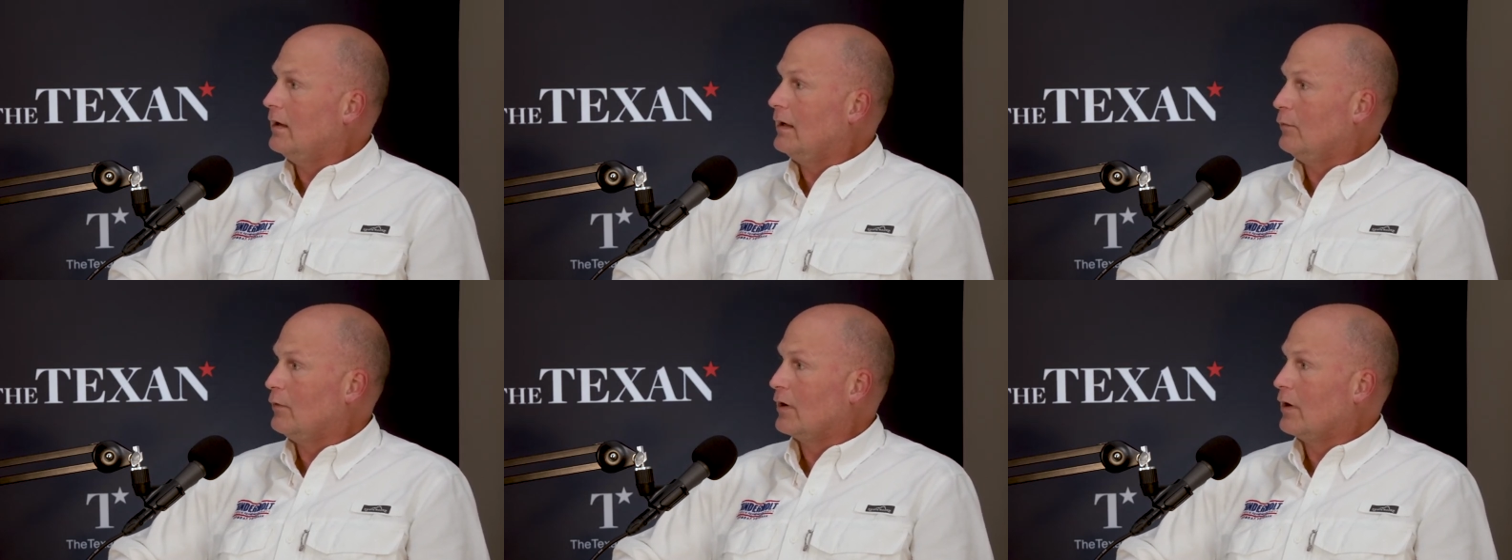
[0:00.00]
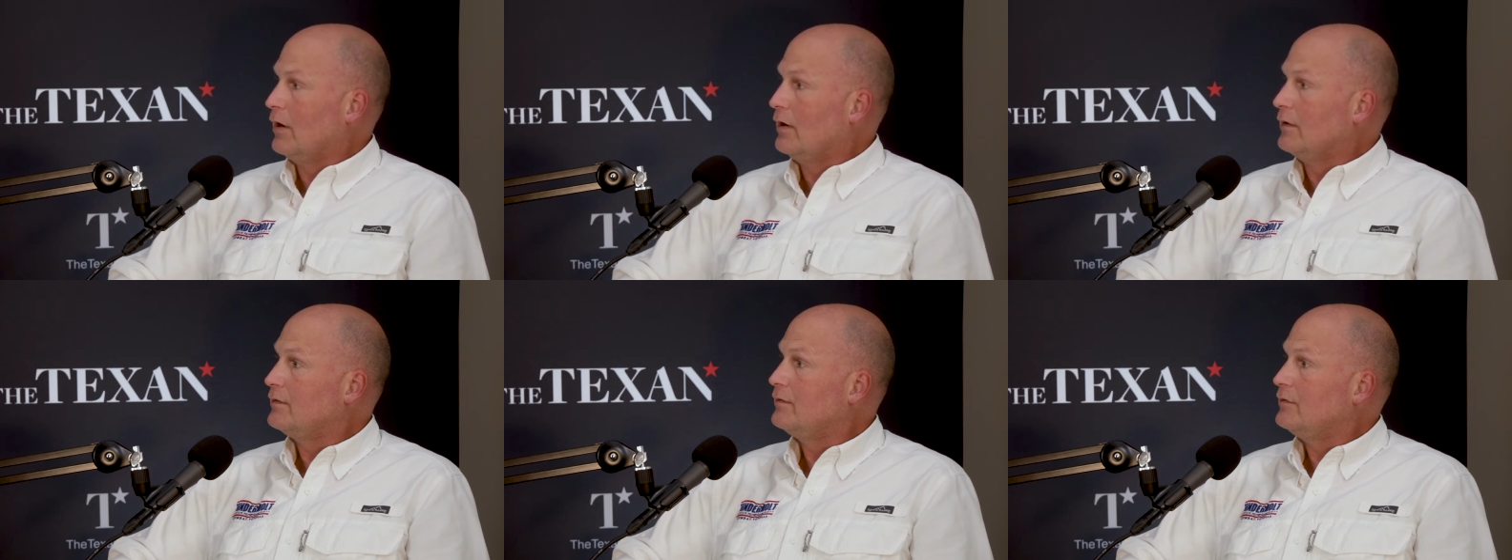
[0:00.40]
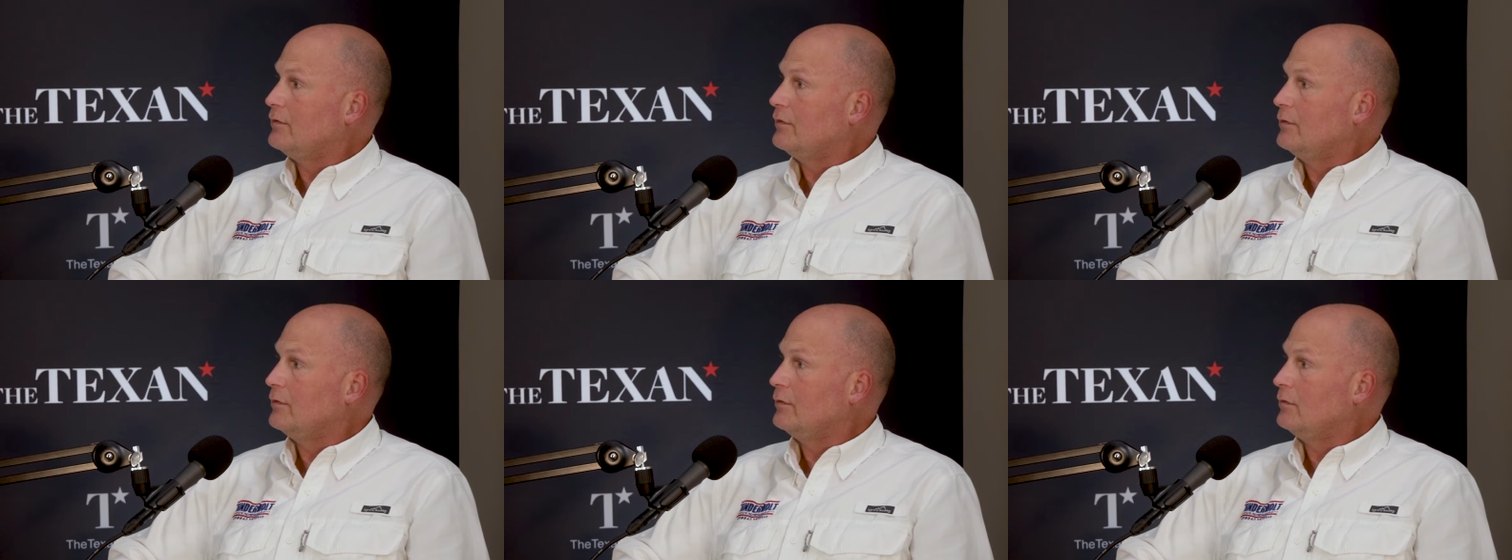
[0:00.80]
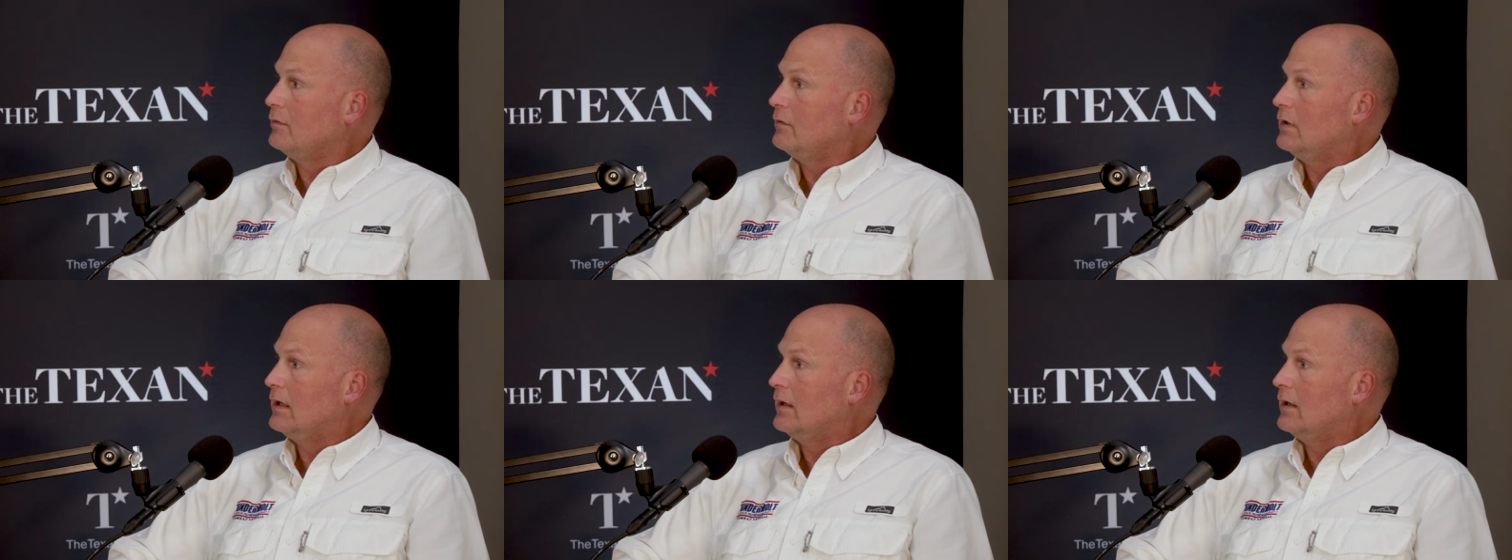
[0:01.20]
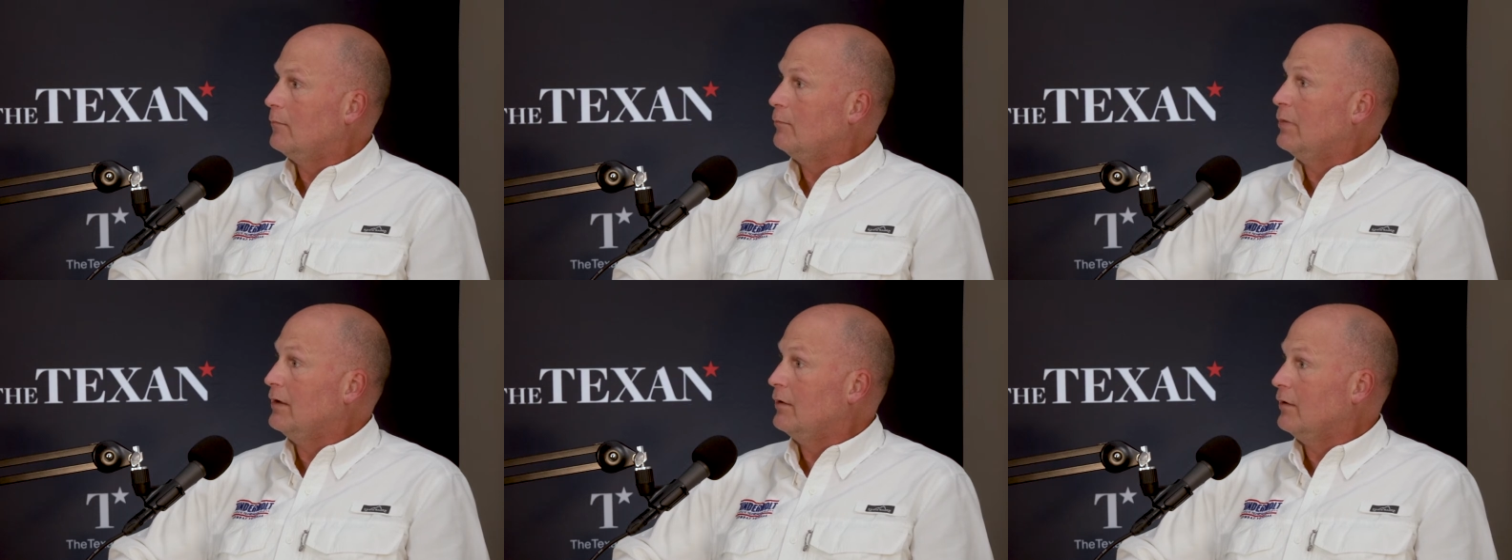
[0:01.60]
in regards to
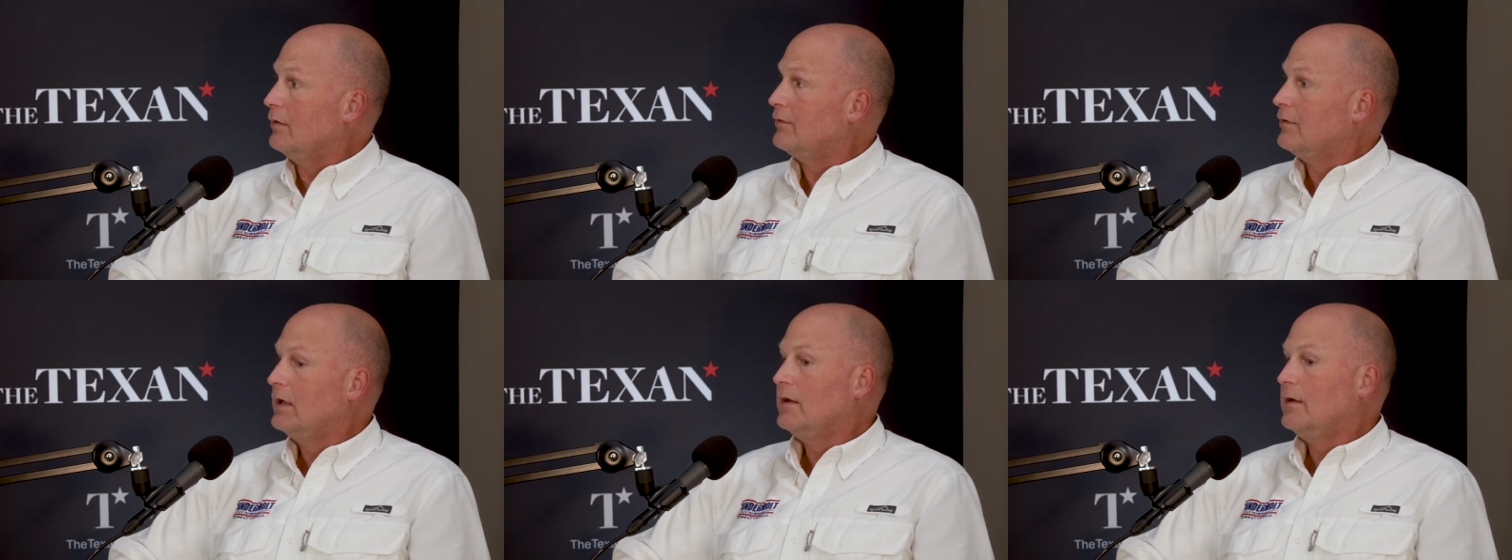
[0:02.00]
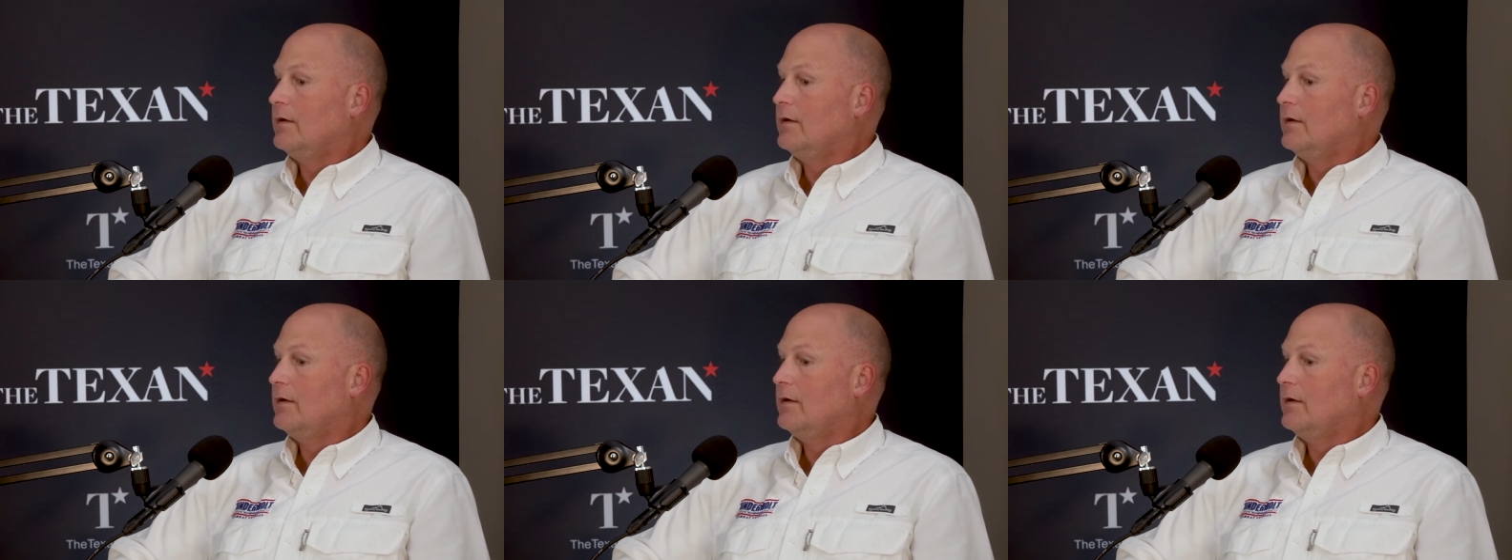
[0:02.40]
bills.